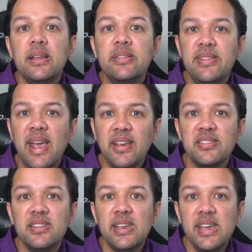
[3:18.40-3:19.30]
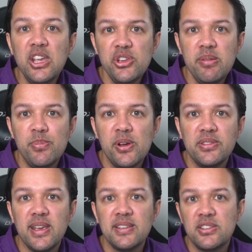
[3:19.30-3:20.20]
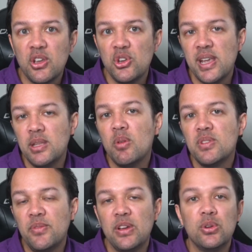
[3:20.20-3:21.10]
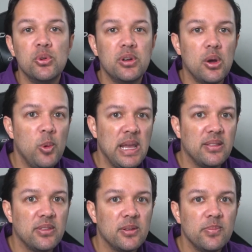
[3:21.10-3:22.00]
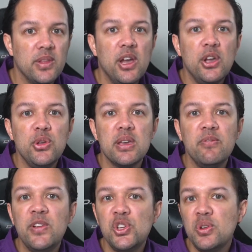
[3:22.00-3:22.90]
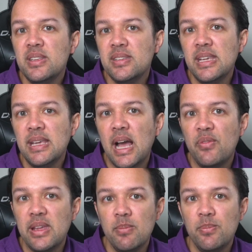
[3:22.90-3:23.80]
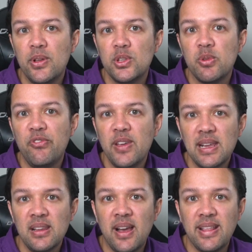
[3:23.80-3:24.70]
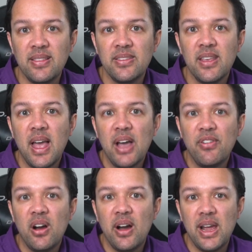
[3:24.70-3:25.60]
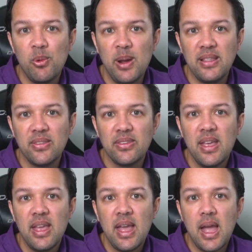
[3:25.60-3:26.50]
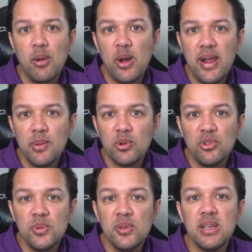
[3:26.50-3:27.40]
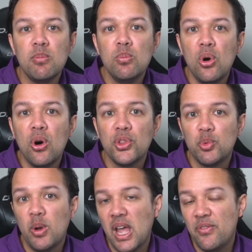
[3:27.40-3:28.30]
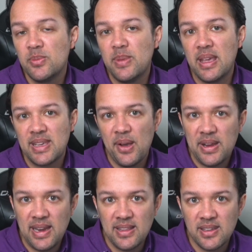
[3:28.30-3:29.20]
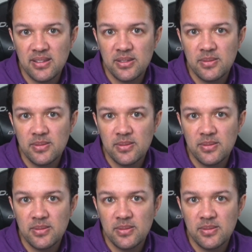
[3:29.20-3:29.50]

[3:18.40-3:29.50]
Next, each input is associated with something called a weight you can visually see how the inputs with thicker lines have a higher weight and will end up contributing more to whatever's being calculated.